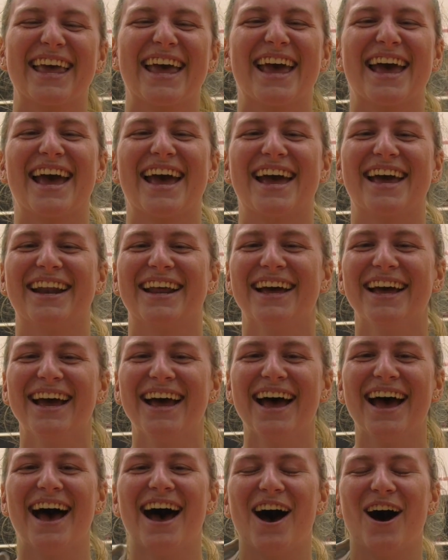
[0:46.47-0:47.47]
and
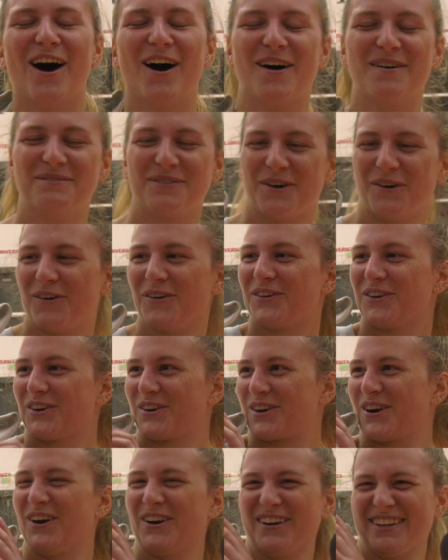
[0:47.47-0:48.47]
the
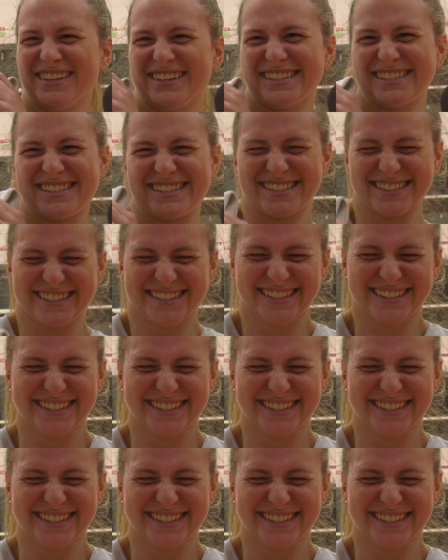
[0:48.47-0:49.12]
older girls